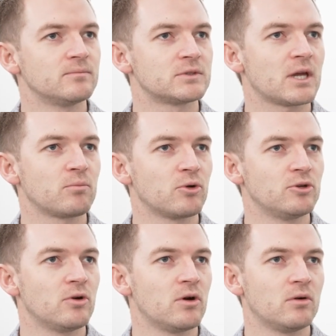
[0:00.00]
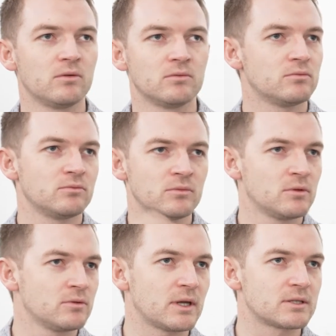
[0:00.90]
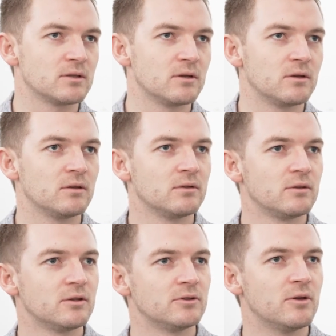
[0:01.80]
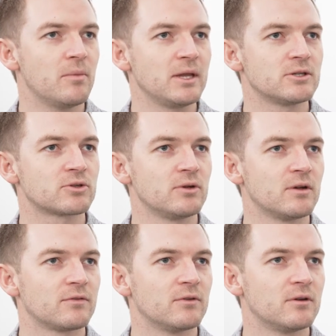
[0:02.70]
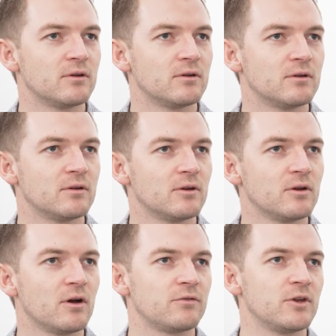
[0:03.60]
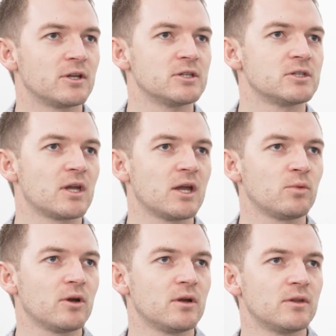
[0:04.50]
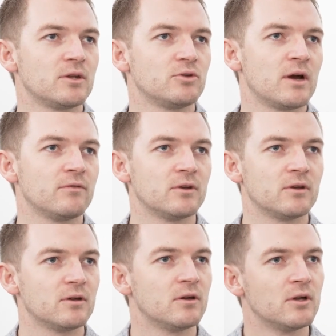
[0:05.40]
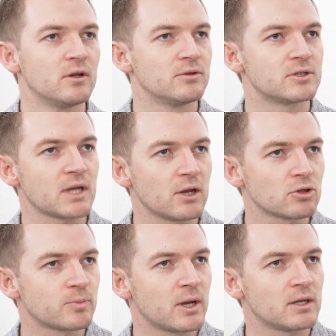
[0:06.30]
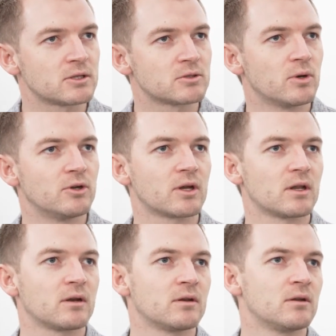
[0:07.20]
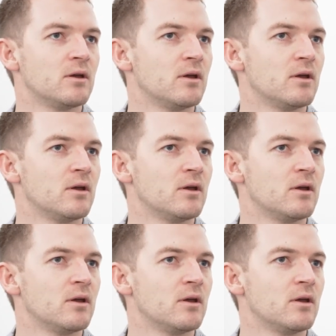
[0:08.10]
tab where that's the main screen of the Ignition Gateway, and then you have the status page where you can